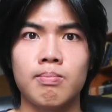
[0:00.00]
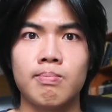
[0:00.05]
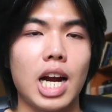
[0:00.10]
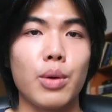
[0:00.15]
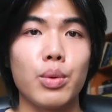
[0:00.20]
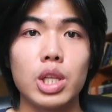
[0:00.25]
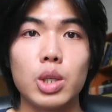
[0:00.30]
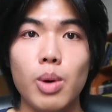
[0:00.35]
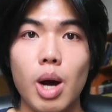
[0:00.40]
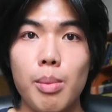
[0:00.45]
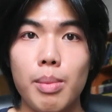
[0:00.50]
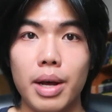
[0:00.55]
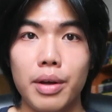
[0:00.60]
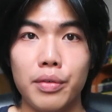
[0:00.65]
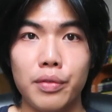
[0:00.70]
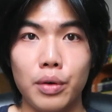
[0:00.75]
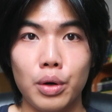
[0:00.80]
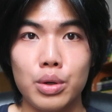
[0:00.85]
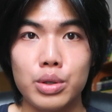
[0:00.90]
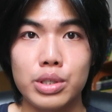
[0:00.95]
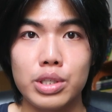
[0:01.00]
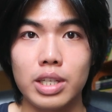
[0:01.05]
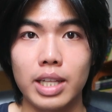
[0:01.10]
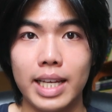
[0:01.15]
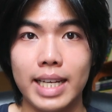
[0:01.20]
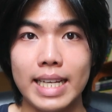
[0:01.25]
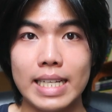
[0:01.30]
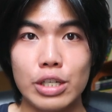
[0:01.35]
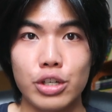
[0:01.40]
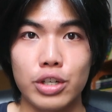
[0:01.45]
I really want my first
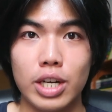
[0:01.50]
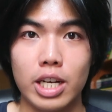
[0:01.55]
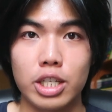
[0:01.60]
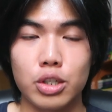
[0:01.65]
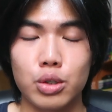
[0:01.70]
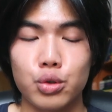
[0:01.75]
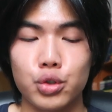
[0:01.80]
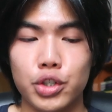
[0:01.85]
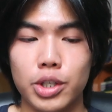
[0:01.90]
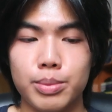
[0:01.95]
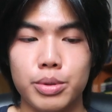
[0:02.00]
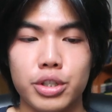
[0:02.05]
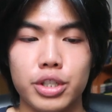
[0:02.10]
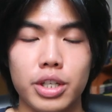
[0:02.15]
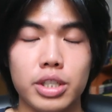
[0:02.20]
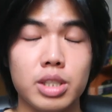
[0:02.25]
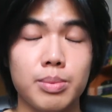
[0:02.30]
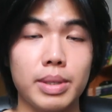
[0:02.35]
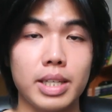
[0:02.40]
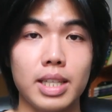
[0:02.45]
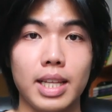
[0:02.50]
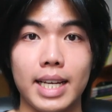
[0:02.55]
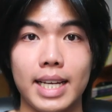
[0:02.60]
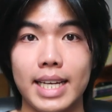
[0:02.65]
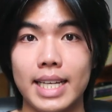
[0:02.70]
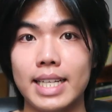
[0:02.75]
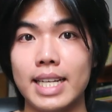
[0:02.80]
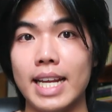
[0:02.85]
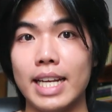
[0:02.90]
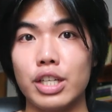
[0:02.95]
like international trip to just be like
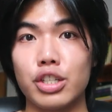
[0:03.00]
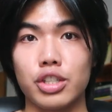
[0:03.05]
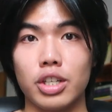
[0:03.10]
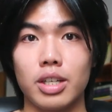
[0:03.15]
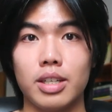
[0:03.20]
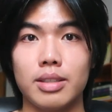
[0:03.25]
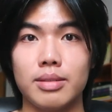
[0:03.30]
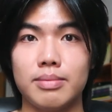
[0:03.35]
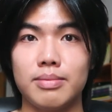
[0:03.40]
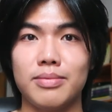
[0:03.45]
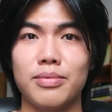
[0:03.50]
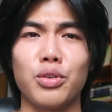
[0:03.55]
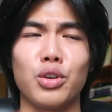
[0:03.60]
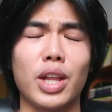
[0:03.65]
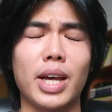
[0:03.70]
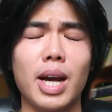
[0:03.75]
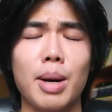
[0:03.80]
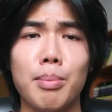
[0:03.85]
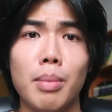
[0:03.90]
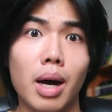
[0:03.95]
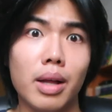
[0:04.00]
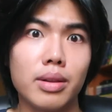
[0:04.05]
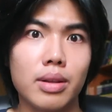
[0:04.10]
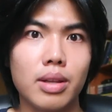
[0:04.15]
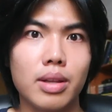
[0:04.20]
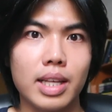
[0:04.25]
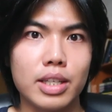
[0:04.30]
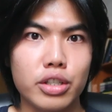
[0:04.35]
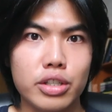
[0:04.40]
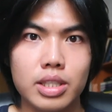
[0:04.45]
in Asia for like a
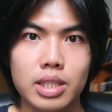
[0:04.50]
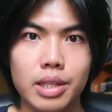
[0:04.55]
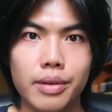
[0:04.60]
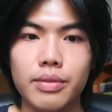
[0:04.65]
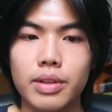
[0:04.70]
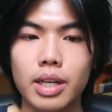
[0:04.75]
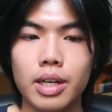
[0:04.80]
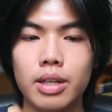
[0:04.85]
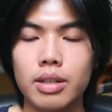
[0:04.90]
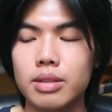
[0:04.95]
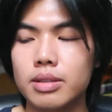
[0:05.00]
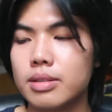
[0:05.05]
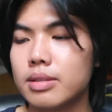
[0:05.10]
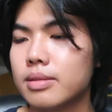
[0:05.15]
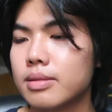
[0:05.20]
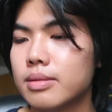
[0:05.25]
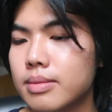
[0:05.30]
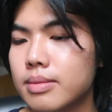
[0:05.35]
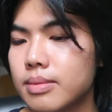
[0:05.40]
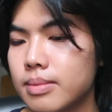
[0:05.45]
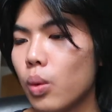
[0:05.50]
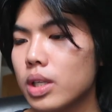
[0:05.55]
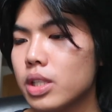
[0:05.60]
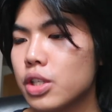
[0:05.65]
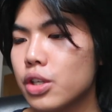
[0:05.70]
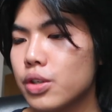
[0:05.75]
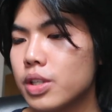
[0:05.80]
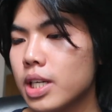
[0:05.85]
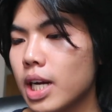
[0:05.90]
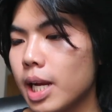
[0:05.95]
month and just live there what's
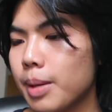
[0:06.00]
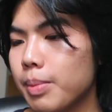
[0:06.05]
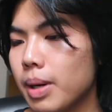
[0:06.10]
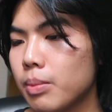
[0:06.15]
your type?